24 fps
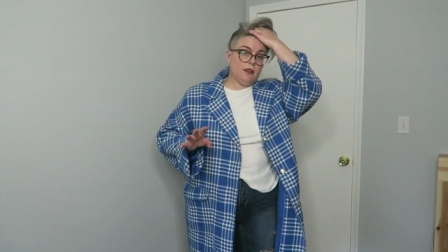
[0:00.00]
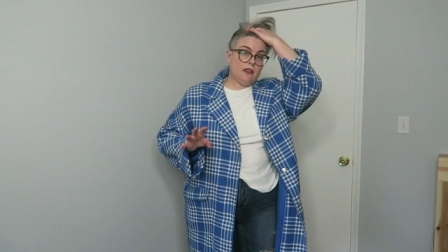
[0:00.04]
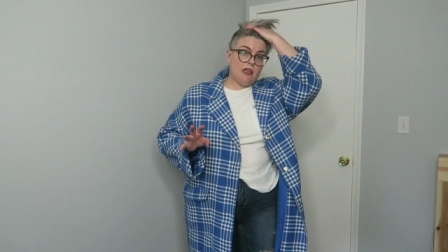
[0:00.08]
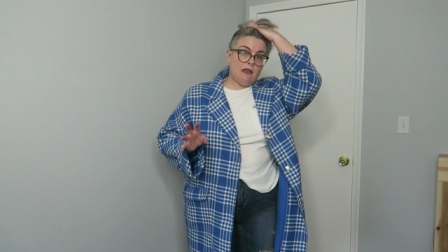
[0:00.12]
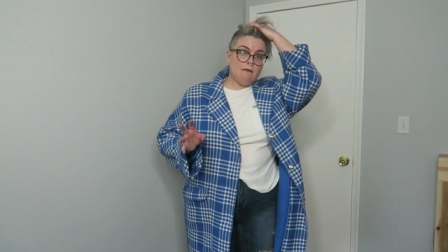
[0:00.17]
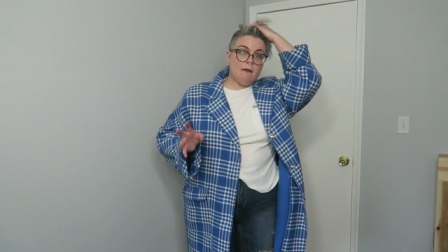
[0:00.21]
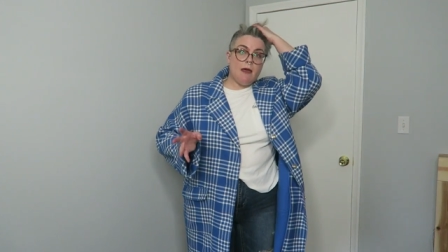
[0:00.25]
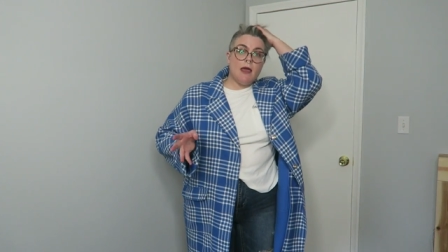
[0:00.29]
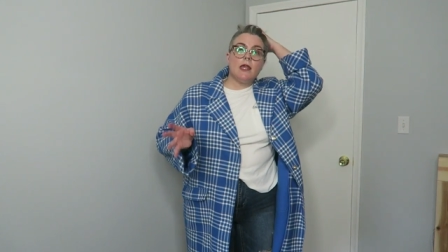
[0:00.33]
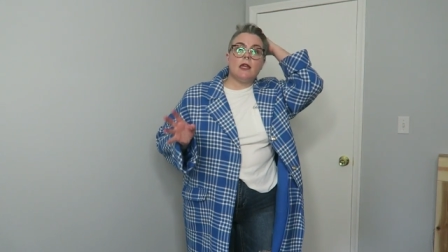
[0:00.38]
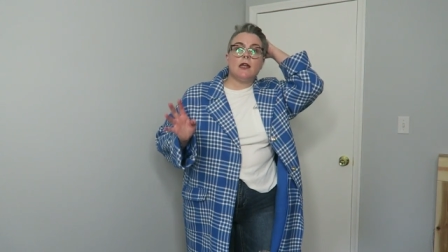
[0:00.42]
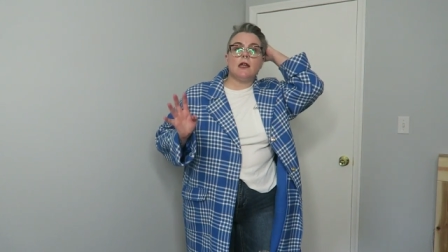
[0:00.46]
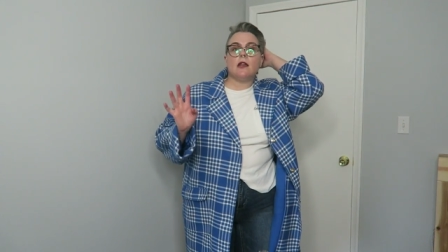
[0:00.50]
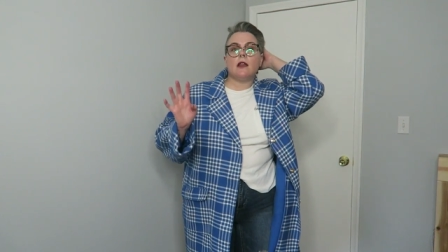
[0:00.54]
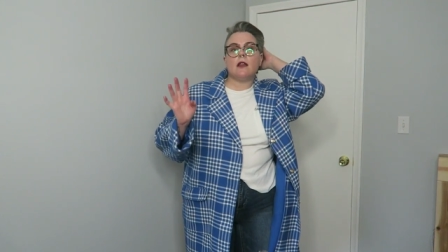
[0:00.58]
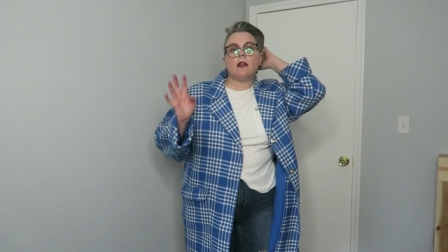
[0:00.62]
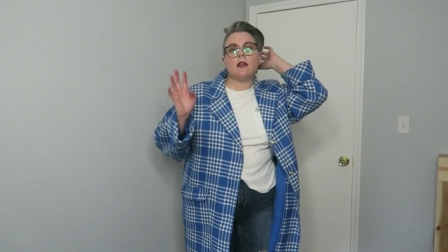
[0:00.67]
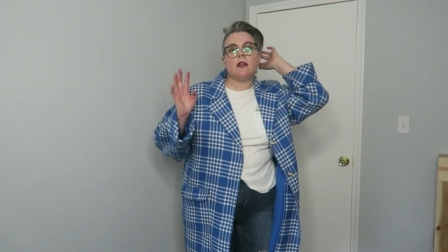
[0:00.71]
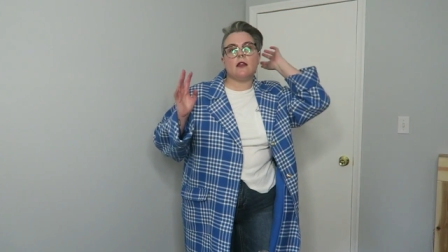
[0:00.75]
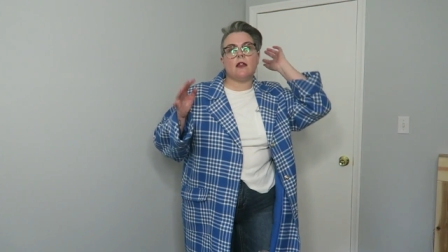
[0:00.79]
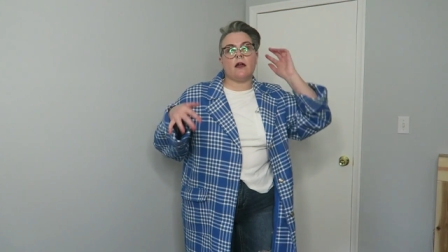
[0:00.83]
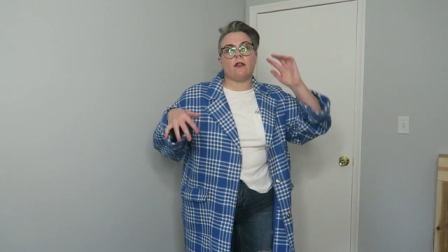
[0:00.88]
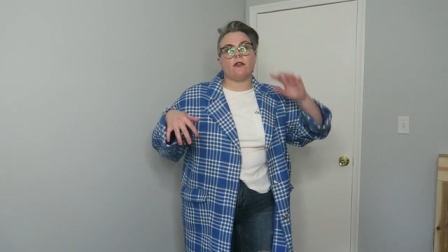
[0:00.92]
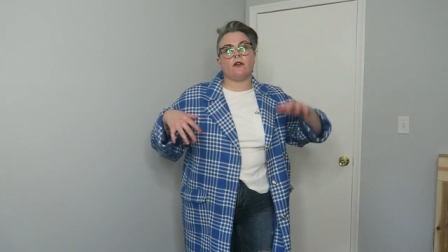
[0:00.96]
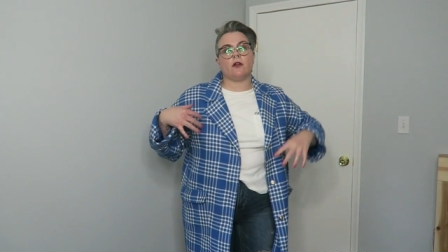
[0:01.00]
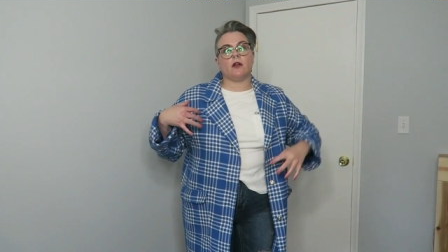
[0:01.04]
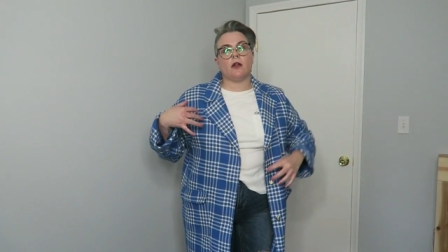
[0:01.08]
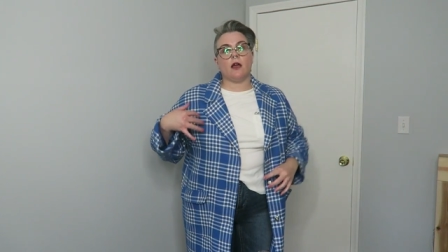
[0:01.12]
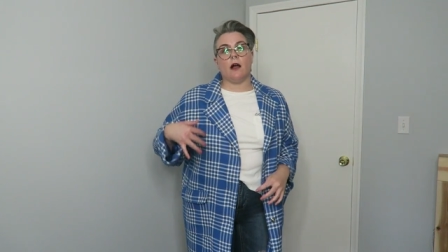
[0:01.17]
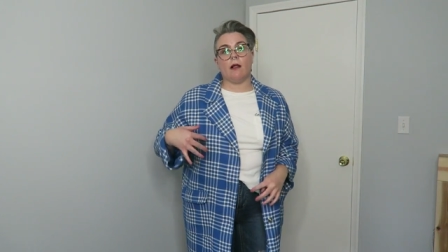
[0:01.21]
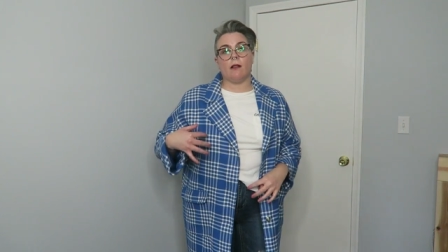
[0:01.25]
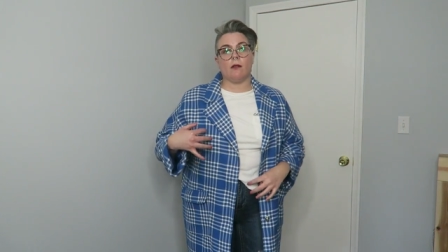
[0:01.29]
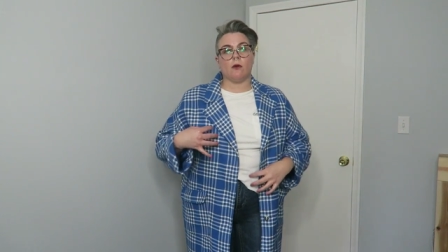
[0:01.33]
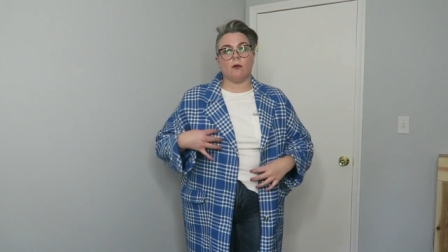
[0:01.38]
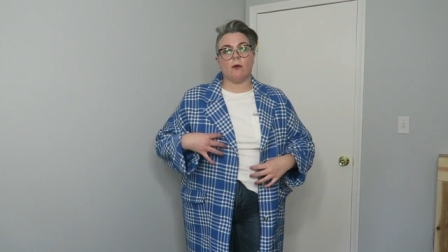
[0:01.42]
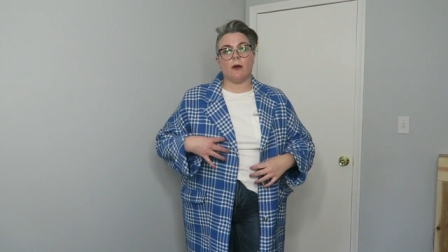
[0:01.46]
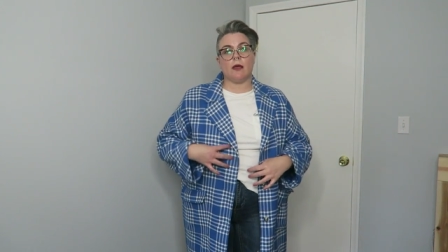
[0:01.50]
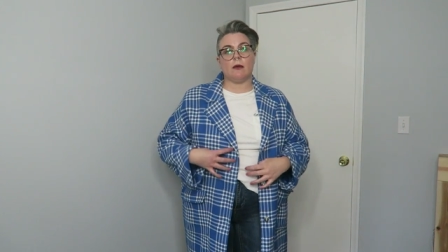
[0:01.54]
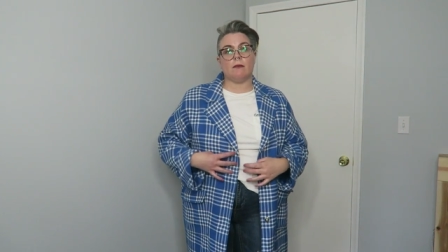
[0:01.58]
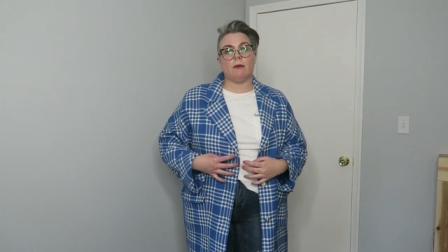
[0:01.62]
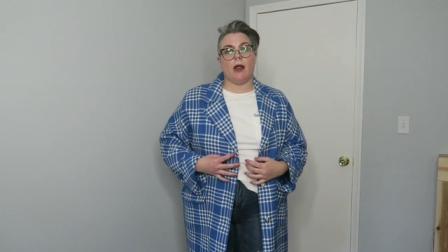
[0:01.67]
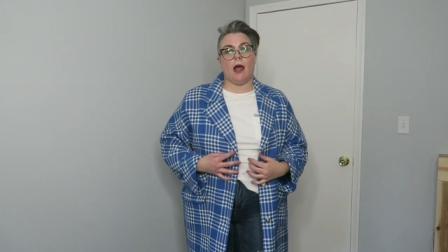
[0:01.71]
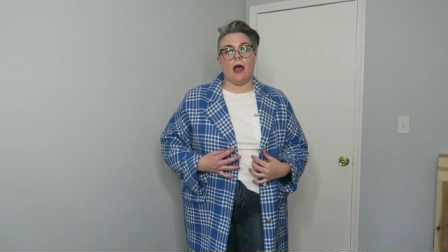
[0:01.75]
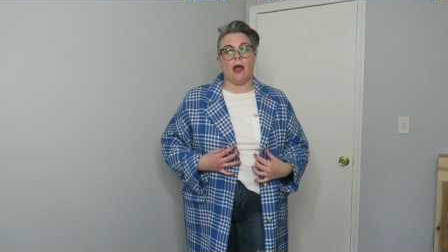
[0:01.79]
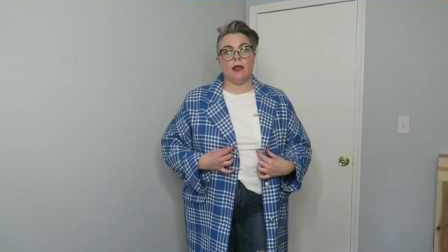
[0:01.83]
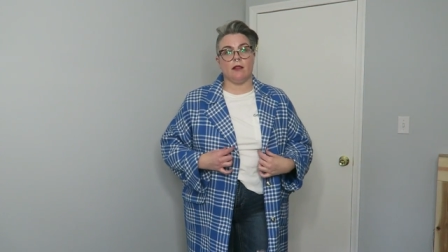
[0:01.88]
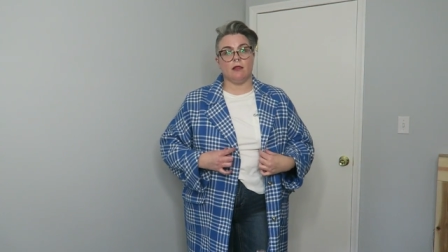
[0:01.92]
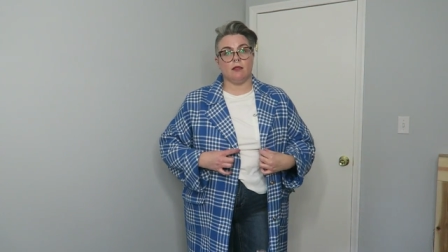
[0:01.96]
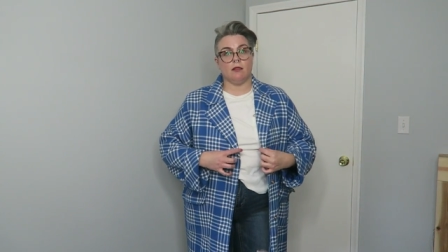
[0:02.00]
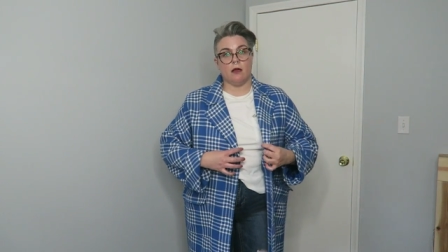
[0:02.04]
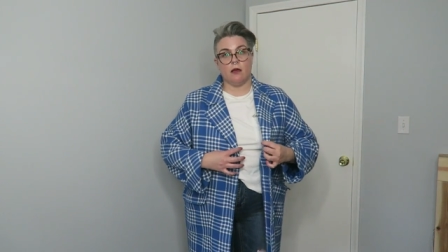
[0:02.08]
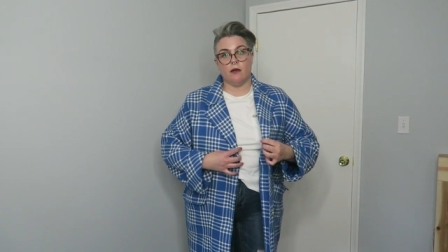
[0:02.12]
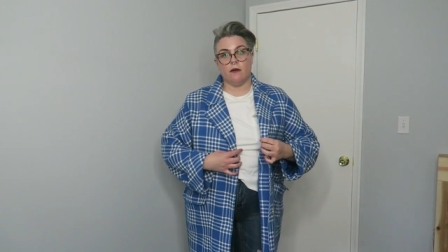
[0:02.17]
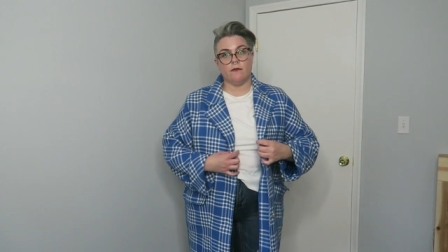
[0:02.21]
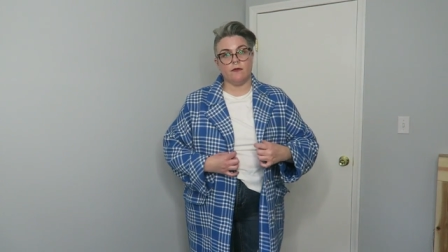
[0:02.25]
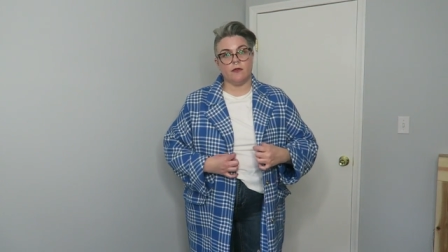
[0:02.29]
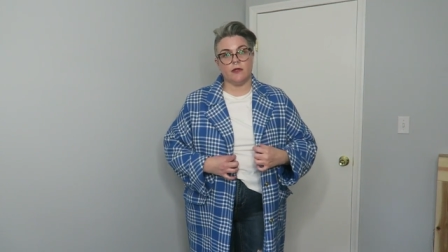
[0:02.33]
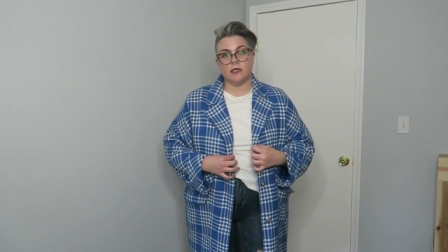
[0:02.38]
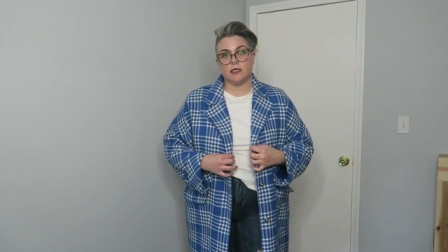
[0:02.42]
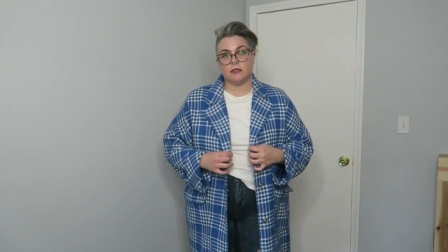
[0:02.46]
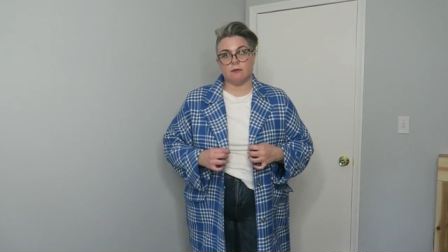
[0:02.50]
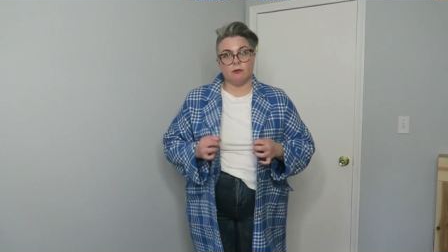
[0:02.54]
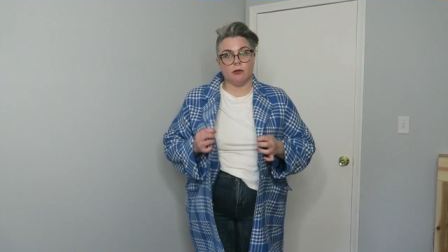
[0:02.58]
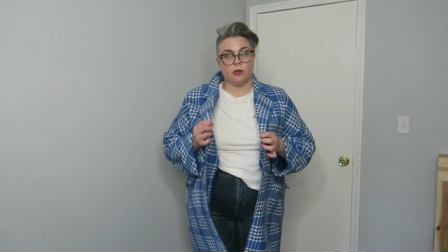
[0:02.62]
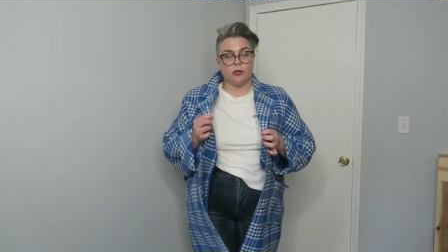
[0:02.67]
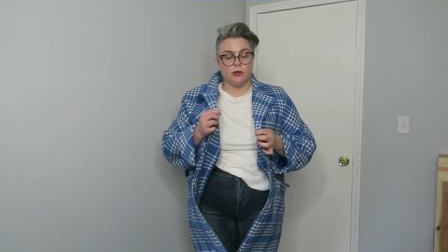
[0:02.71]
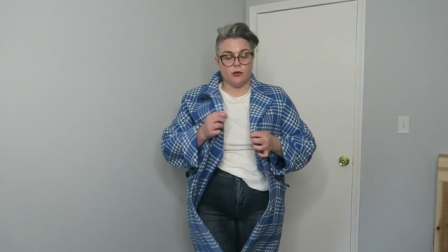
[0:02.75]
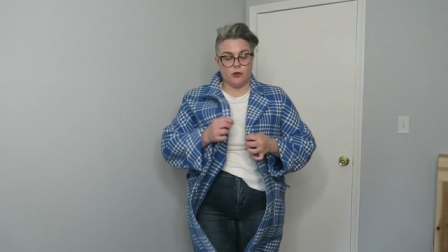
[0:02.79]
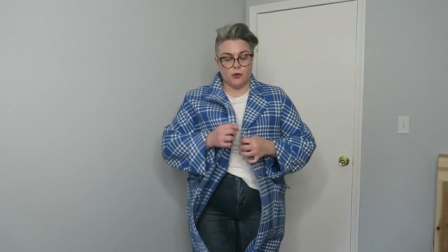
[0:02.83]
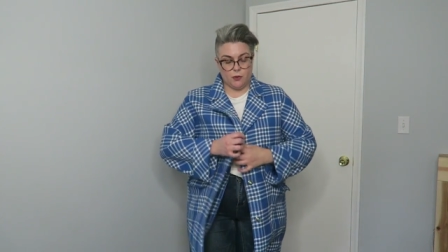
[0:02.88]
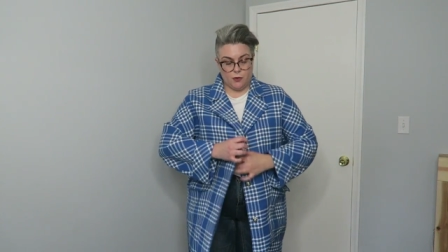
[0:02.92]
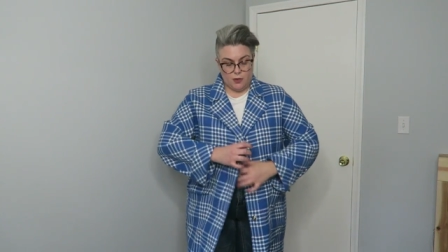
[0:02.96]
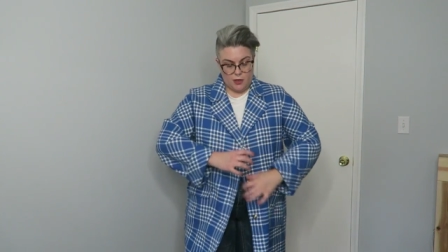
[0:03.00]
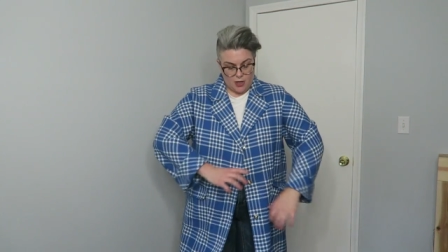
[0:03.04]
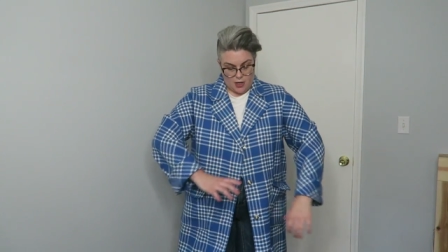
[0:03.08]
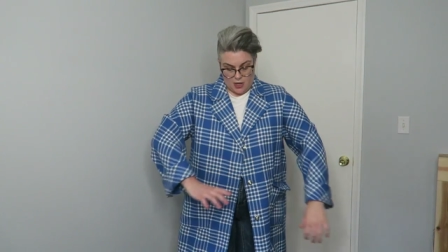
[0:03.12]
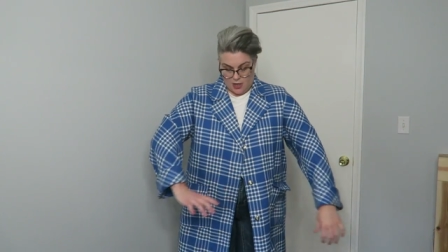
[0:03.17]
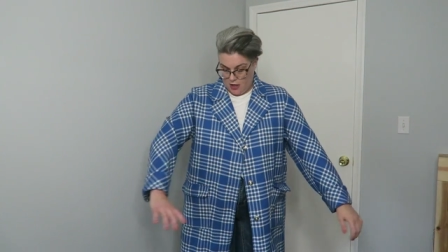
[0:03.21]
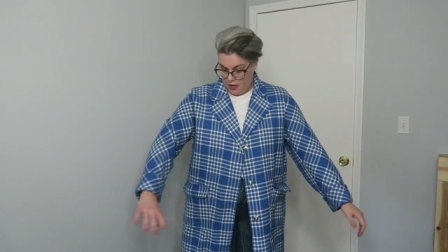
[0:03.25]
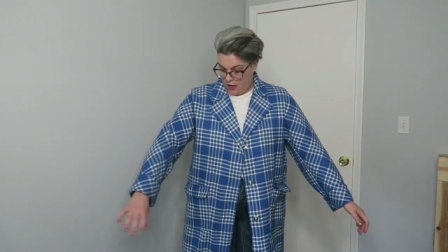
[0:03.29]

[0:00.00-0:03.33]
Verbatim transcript: They made it in another colorway, but I love this blue.